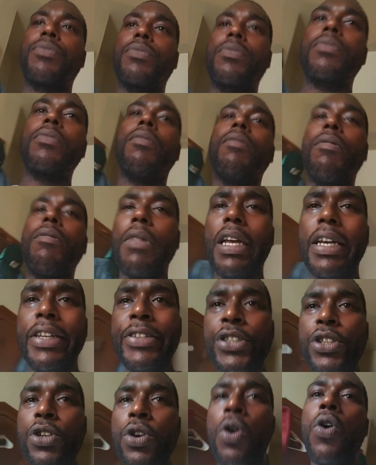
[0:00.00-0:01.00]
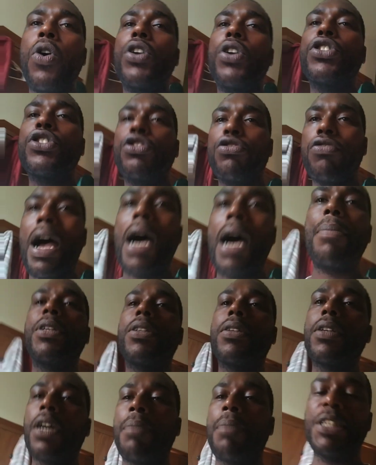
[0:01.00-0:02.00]
And to cause trauma. I mean,
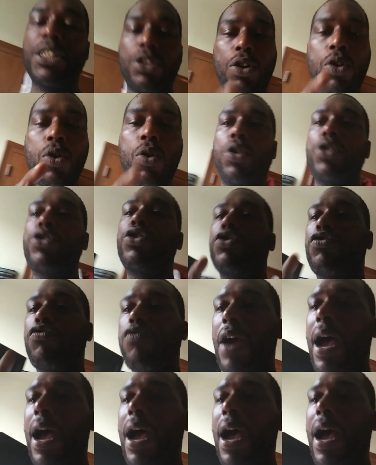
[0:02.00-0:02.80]
to cause drama.